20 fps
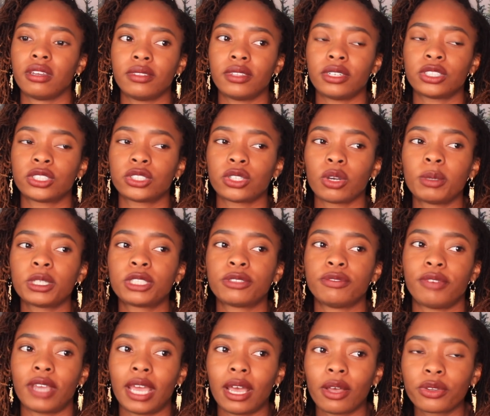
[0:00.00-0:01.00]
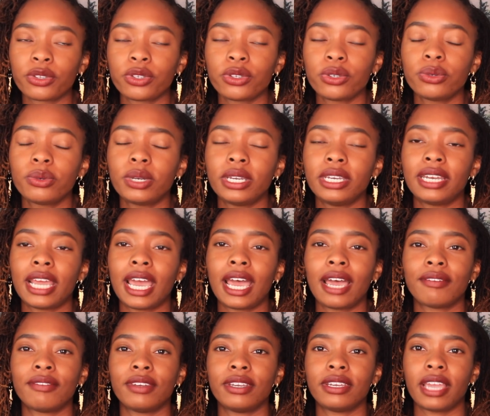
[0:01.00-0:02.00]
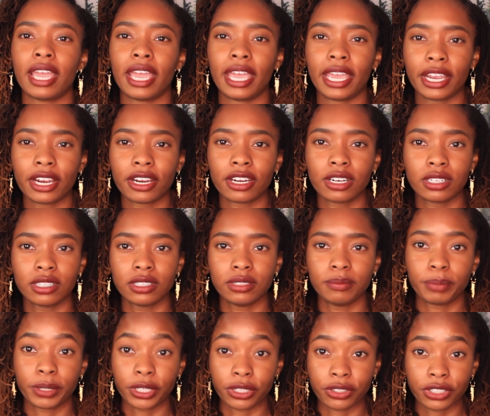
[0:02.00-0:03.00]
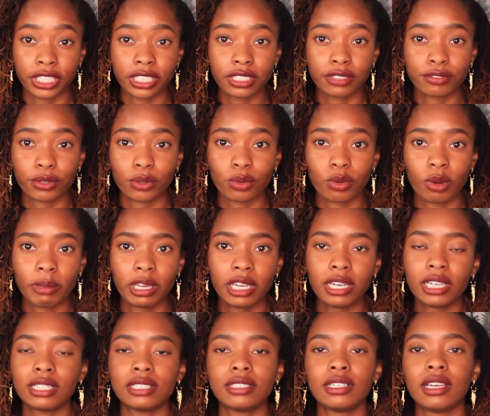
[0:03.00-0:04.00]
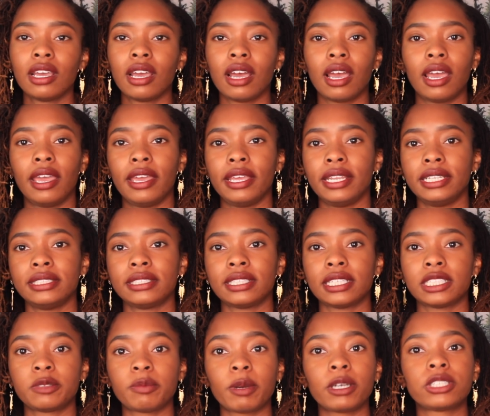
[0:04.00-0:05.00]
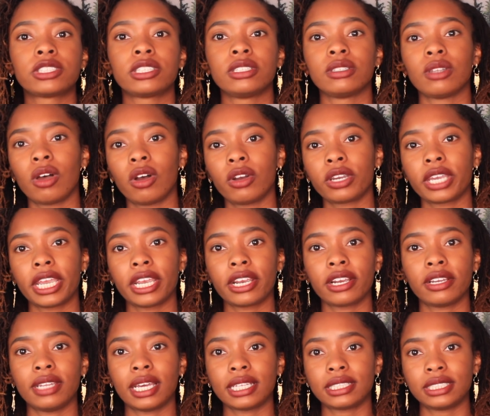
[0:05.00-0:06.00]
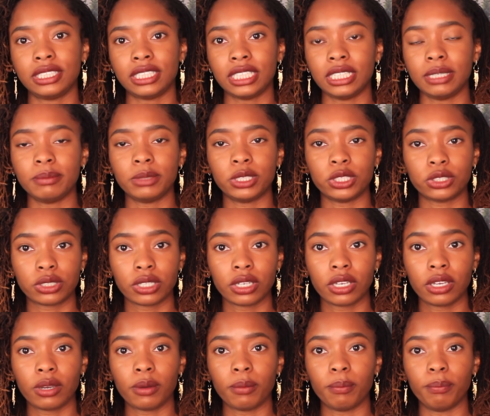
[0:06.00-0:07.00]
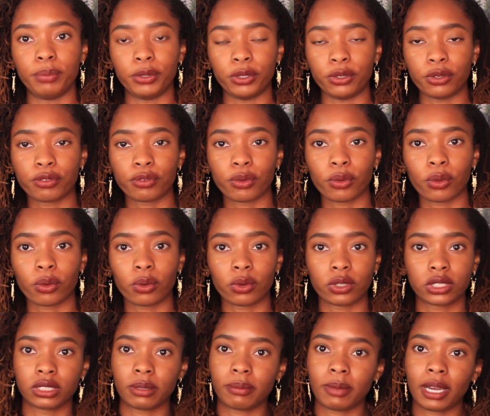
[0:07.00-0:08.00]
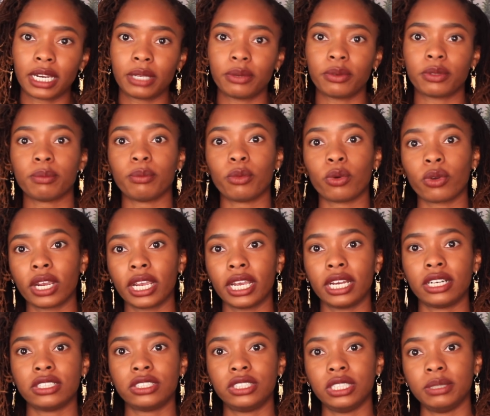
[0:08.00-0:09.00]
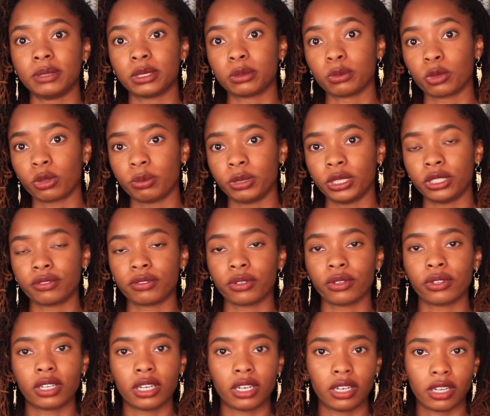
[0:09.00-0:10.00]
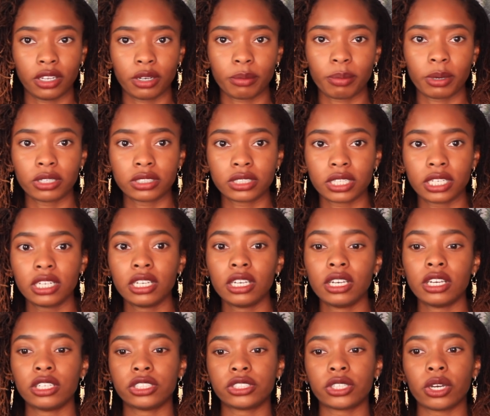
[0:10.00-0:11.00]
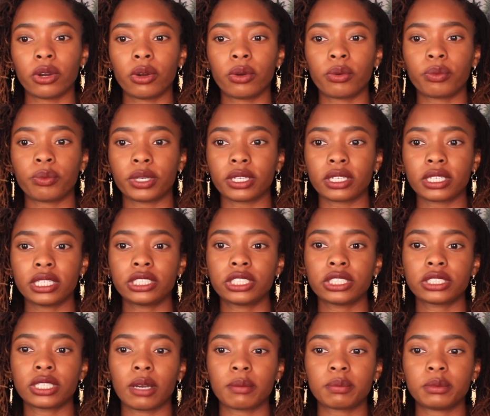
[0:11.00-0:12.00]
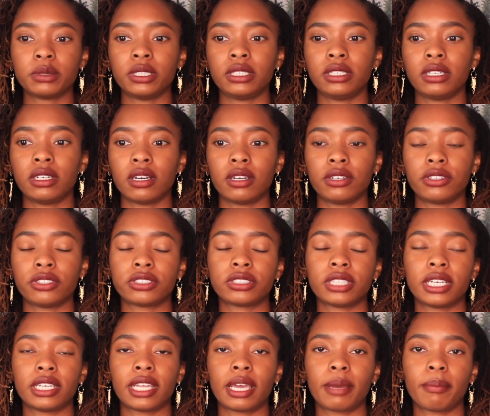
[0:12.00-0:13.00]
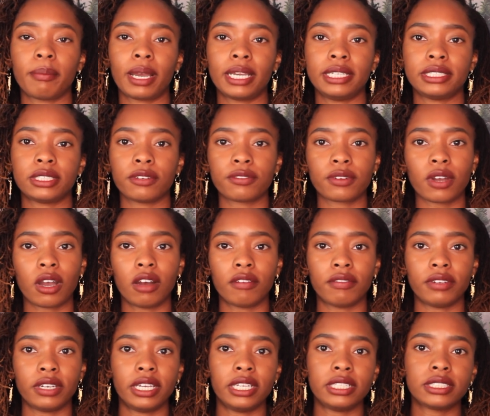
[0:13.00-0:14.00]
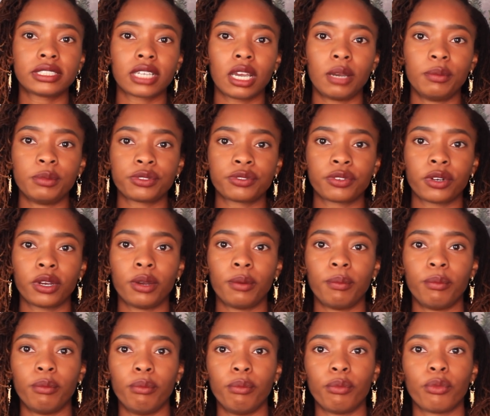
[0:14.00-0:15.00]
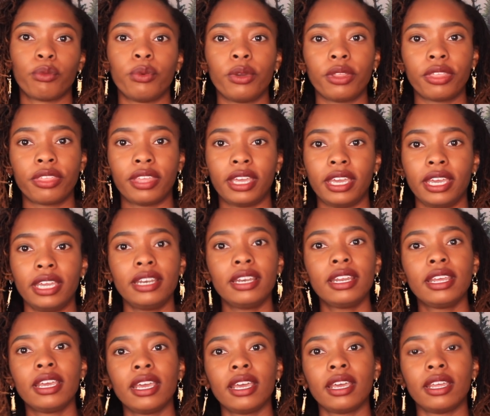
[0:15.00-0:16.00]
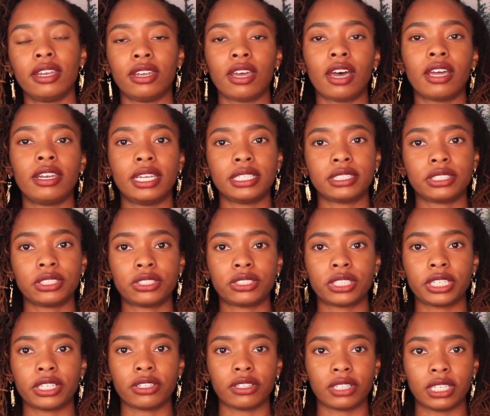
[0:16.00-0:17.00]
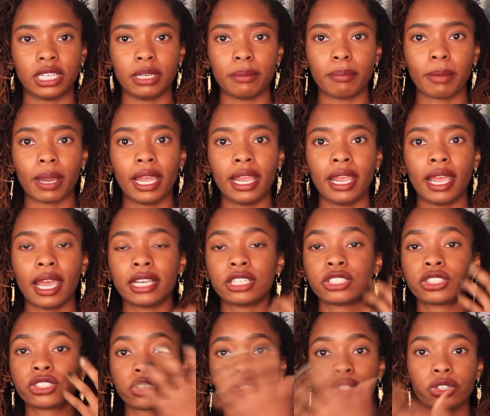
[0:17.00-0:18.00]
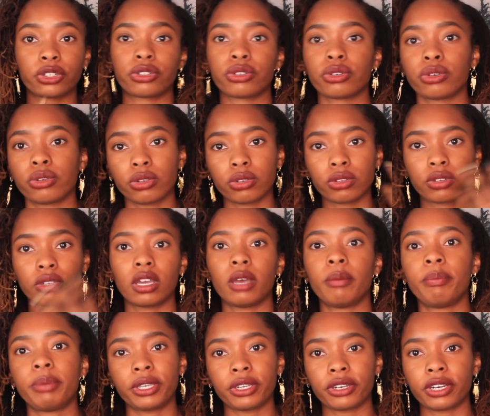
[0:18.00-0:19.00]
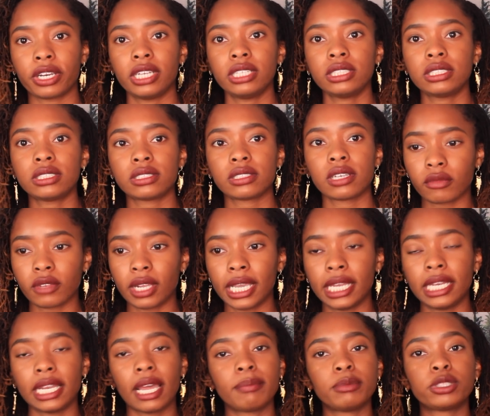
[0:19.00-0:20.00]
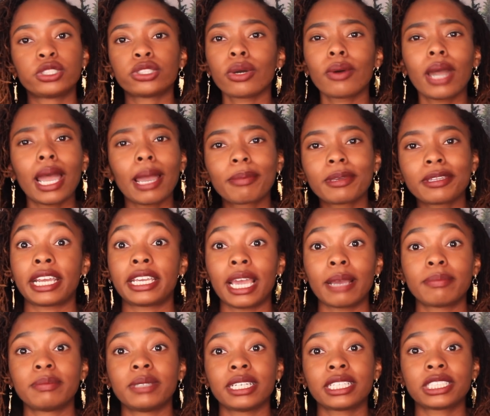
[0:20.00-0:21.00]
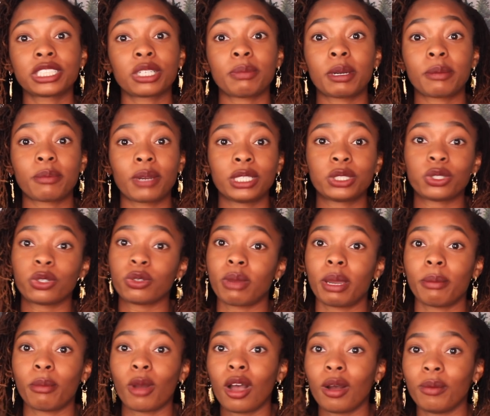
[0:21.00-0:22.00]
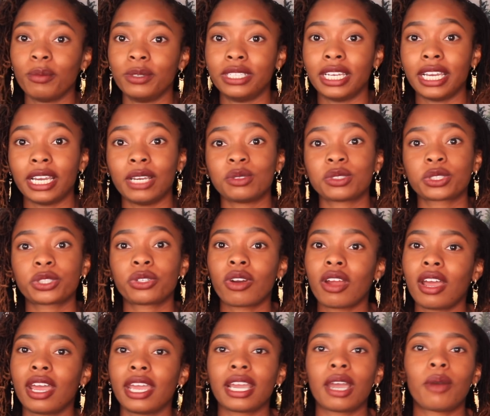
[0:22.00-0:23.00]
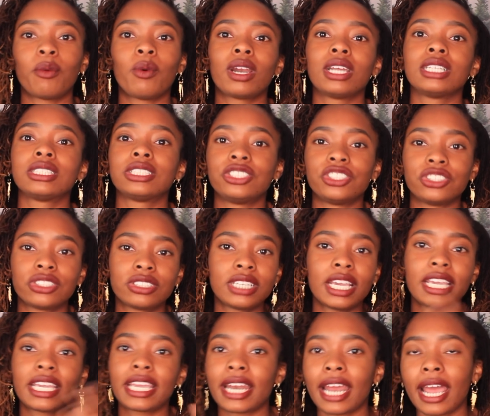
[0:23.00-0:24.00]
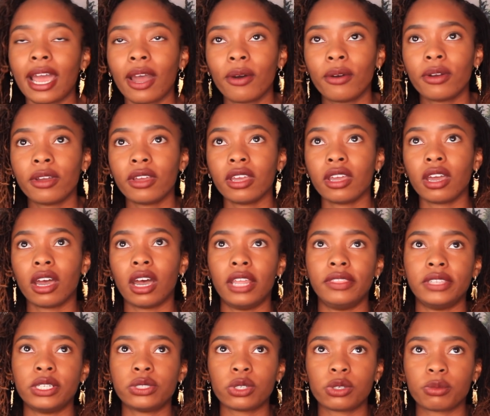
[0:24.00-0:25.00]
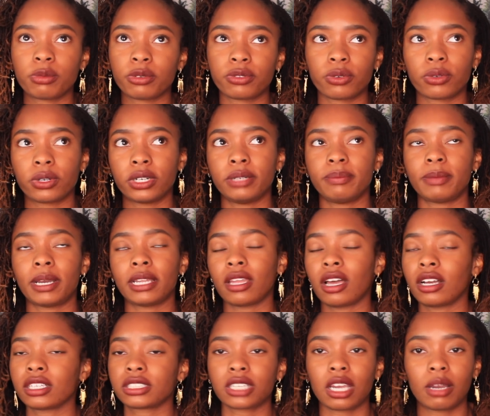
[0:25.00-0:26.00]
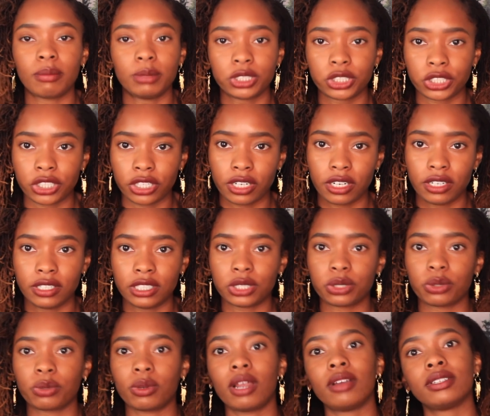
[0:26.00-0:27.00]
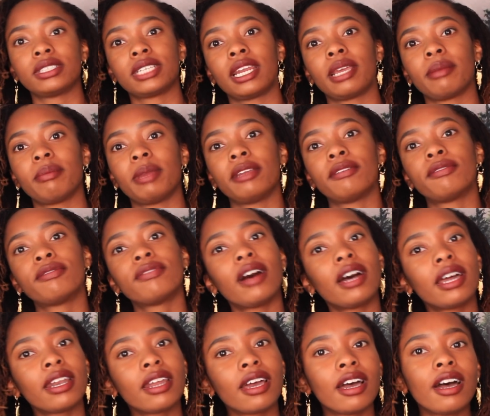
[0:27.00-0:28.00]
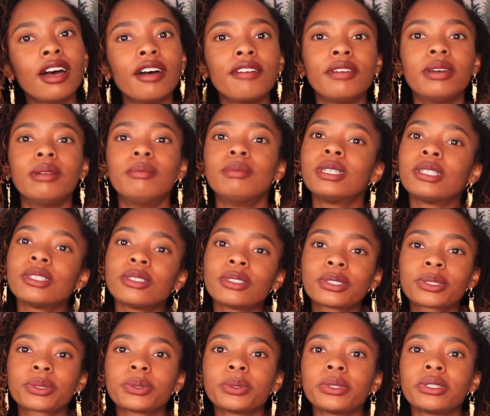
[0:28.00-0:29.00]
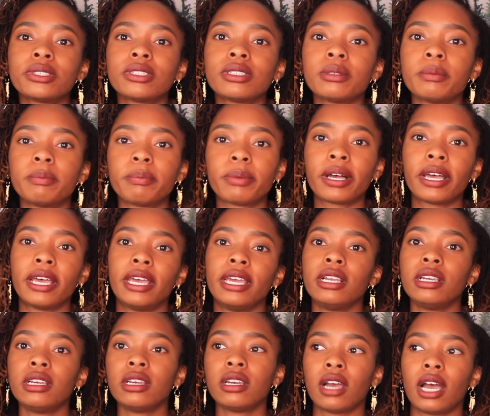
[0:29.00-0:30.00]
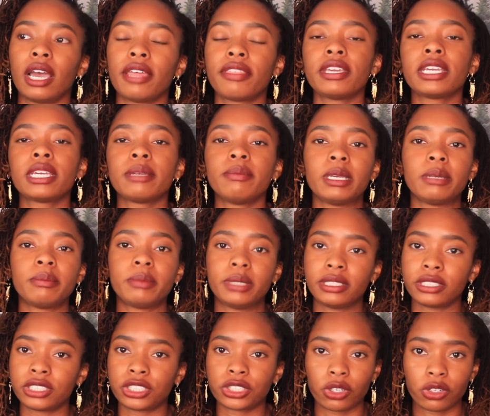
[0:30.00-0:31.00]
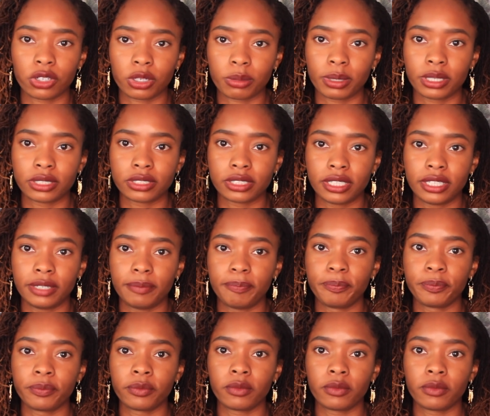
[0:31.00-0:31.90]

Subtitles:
there's so much value in having hair, period, for women, and especially long hair, and that's deemed as beautiful, or somebody with more hair is deemed as more beautiful than another person. So really just helped me understand that my self-confidence comes from within, not necessarily my external appearance. And I'm so happy I kept it, because I remember I told my mom one day I was crying, I wanted to just take it out, and this was before my locks got mature. This is when I was getting made fun of in middle school, but I think it made me a stronger person,